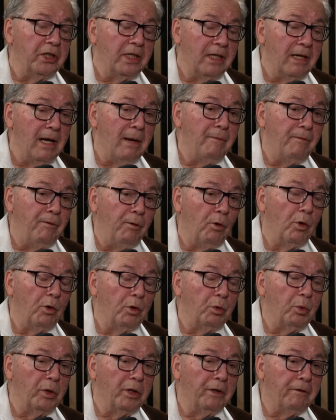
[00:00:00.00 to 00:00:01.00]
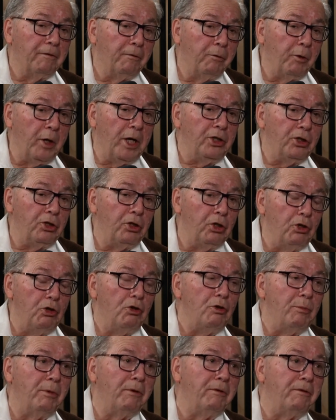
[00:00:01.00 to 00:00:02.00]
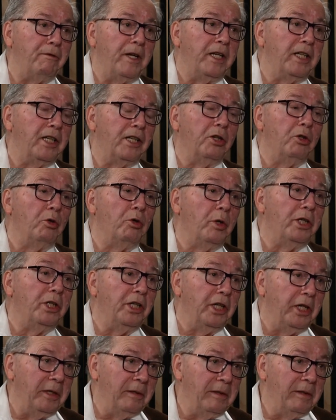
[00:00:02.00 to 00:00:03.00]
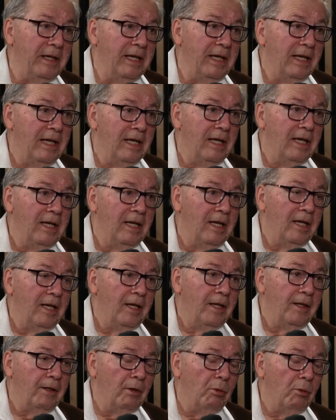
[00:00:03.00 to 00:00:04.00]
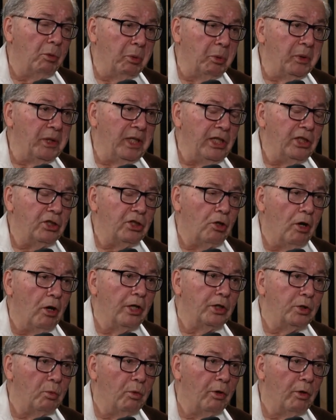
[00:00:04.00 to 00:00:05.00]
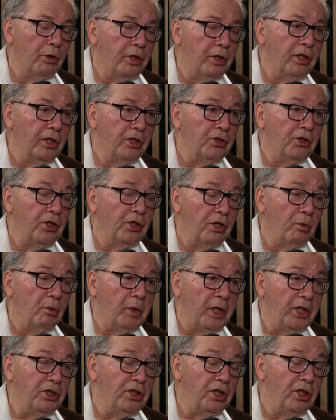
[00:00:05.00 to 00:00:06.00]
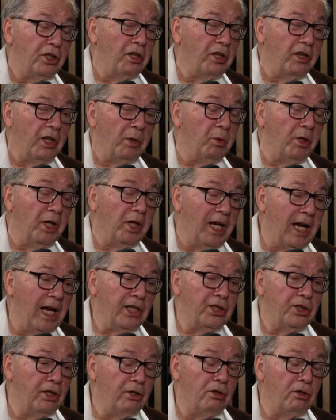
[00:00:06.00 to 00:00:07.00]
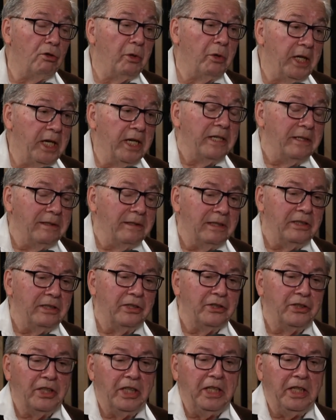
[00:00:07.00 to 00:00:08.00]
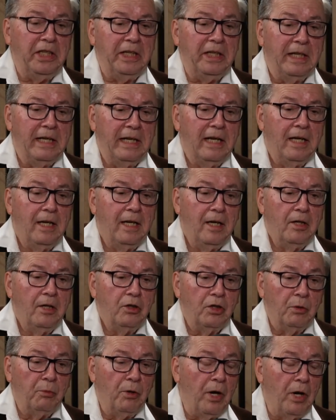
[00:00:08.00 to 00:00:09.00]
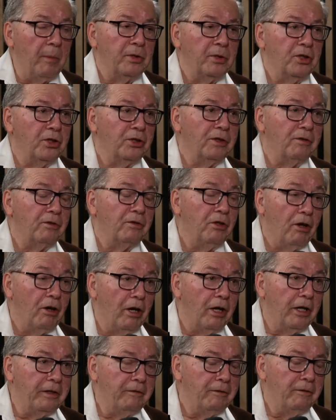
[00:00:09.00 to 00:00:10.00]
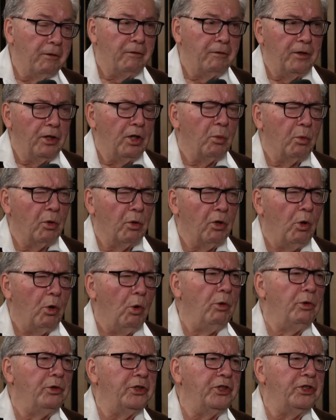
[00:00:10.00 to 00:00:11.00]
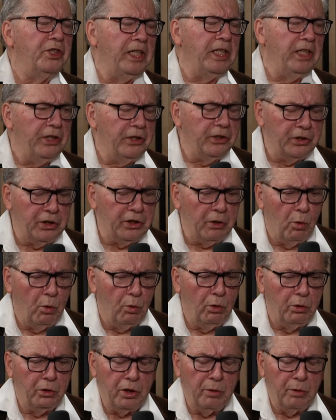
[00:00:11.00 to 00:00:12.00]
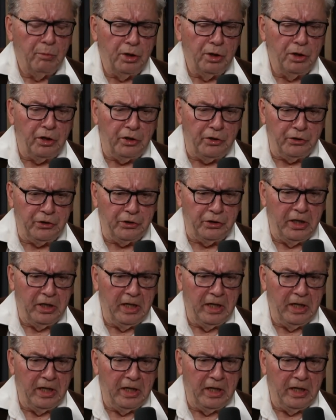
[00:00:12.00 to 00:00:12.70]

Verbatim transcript: come forth with a fresh new prophetic anointing that will release God's word to this generation, that they will actually go in to see the promises of God fulfilled, where whole cities, whole communities